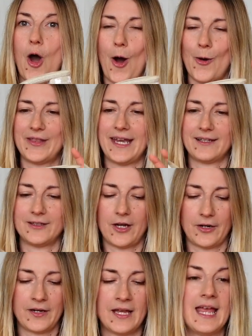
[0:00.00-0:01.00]
all day
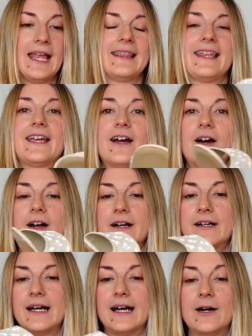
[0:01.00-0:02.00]
long. They
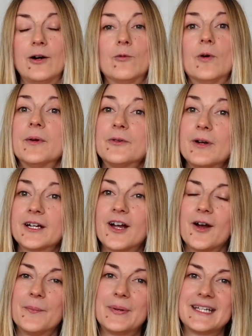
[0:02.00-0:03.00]
are a woman-run
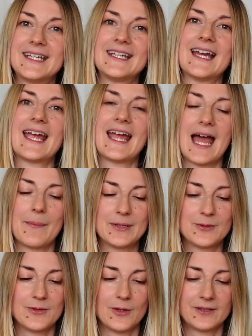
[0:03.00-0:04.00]
company. I happen
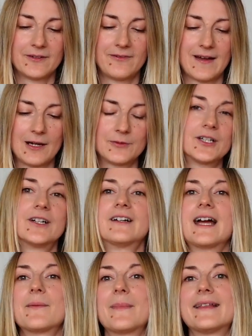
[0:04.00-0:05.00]
to know the founder.
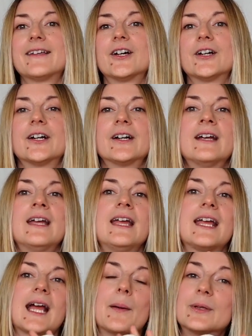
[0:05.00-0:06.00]
I met her
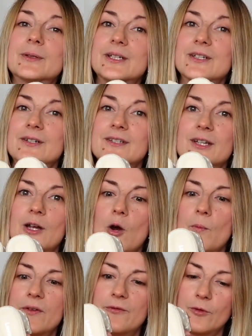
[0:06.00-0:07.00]
a couple of years ago
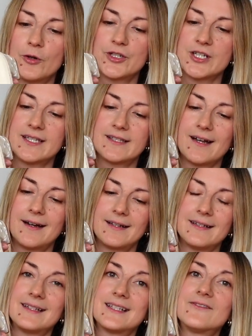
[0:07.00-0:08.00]
before she
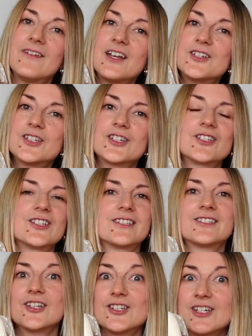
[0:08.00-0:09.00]
started this venture. She's
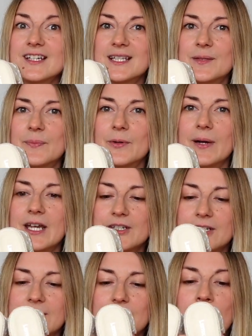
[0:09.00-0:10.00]
such an
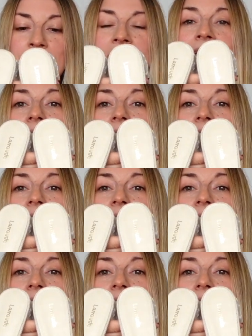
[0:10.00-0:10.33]
inspiration, so